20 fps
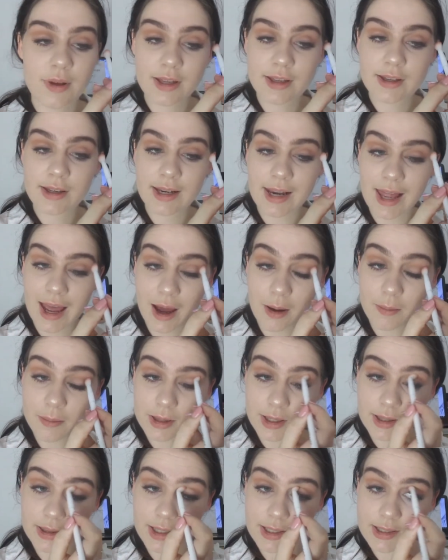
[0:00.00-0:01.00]
collab
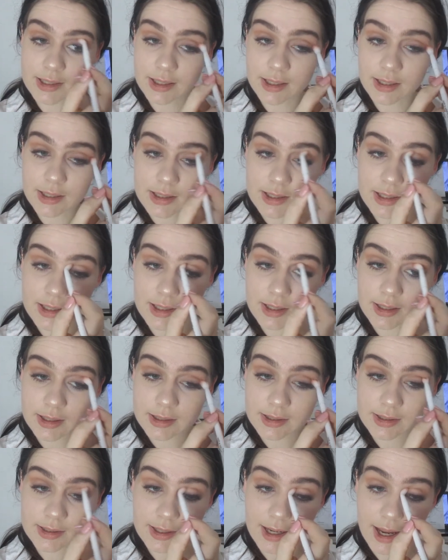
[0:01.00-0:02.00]
that they did
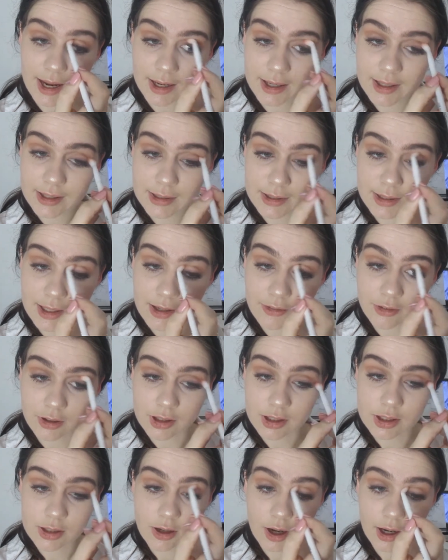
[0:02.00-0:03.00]
is like never
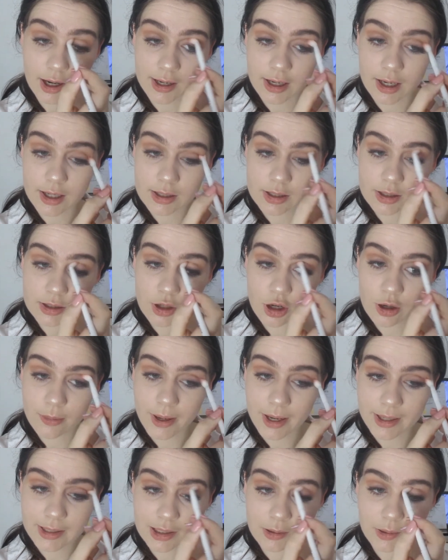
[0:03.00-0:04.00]
in stock, and I so
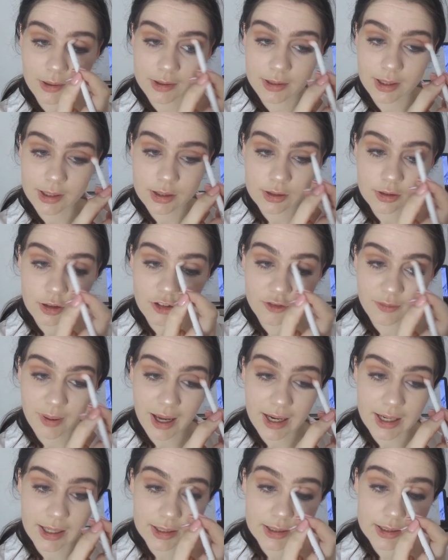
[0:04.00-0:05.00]
badly want that soap
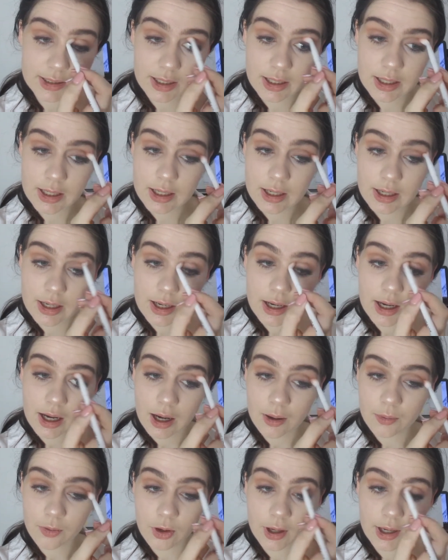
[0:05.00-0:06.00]
palette.
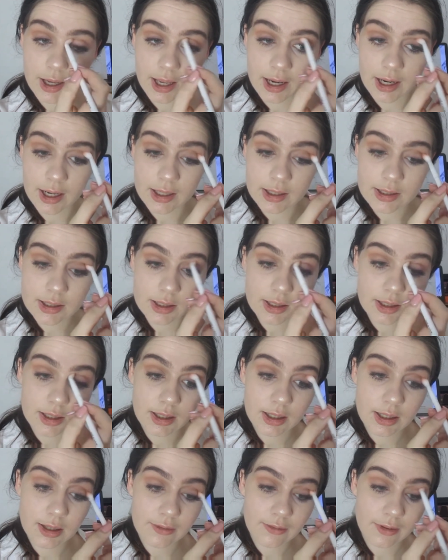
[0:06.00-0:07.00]
I will get it
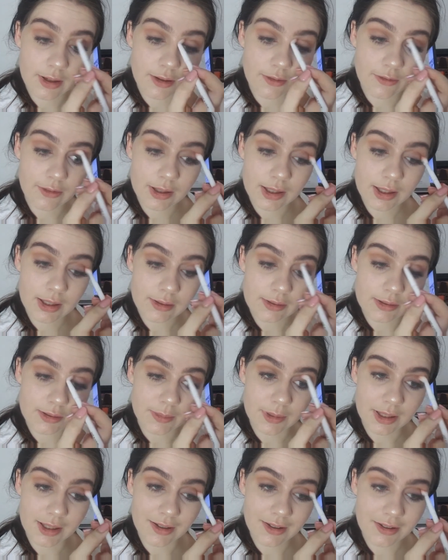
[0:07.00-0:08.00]
even if it kills
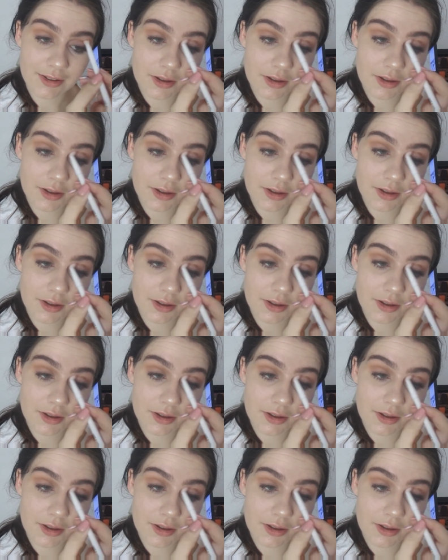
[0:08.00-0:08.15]
me.